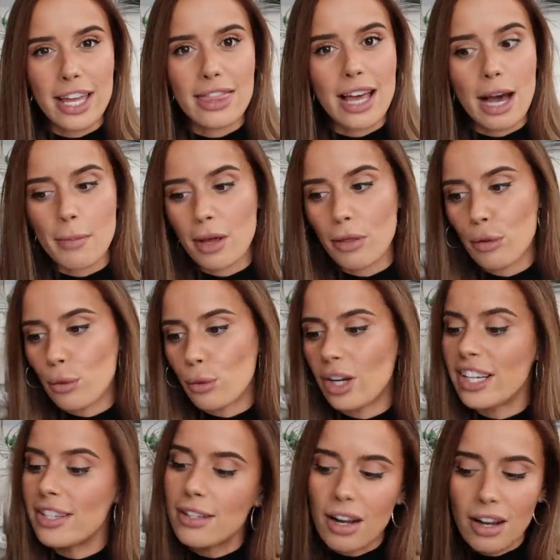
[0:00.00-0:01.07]
in that month or
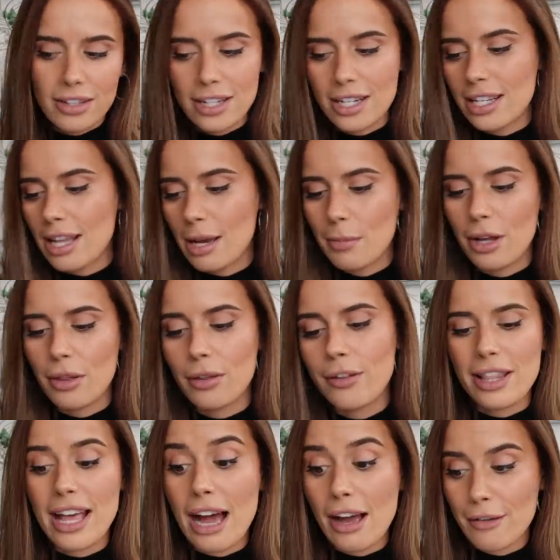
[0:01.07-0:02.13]
like started in that month
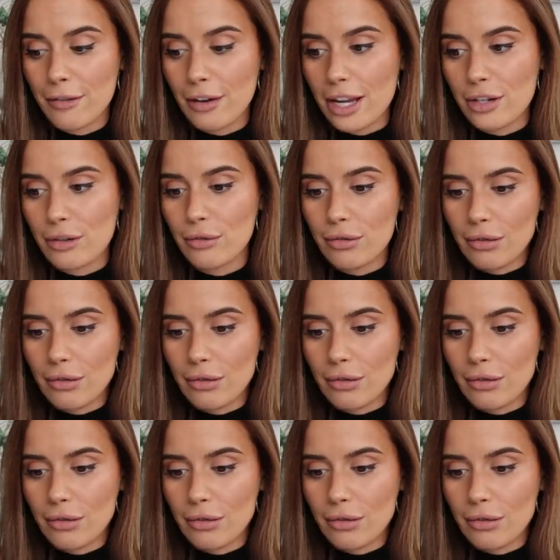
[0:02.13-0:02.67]
and that I find